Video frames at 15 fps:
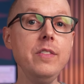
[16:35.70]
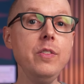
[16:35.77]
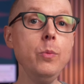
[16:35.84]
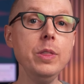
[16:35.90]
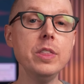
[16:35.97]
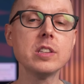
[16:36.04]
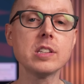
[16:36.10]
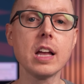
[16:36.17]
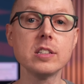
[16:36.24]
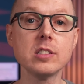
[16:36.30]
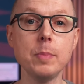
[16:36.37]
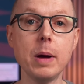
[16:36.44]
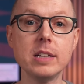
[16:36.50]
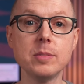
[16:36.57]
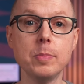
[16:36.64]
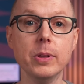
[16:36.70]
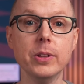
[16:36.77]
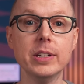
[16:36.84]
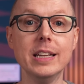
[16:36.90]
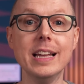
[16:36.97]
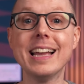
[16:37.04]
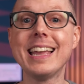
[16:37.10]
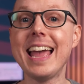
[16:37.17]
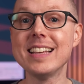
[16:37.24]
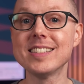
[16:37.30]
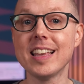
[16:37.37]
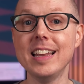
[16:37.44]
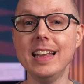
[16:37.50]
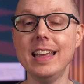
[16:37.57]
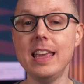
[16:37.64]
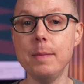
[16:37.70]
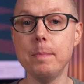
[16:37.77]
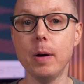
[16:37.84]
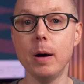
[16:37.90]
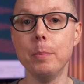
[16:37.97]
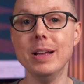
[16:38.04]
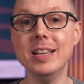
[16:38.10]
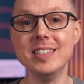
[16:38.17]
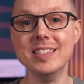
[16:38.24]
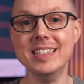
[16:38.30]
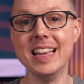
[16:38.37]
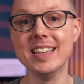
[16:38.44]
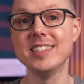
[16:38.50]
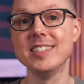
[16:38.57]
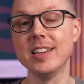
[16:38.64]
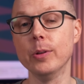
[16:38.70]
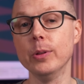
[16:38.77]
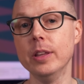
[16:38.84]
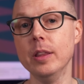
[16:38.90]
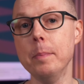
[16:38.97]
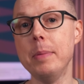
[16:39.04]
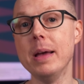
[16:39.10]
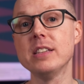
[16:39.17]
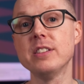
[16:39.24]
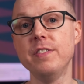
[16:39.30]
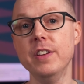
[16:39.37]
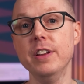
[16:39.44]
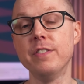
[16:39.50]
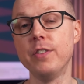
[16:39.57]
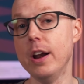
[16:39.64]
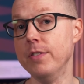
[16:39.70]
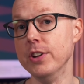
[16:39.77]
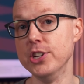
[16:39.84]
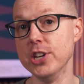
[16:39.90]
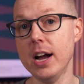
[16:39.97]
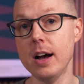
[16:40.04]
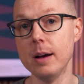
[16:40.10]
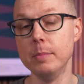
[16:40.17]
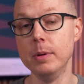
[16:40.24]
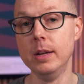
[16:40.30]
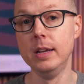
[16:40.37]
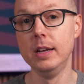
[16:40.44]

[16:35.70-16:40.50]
even with its customizability, a cascading heat pump isn't necessarily the best fit for every job.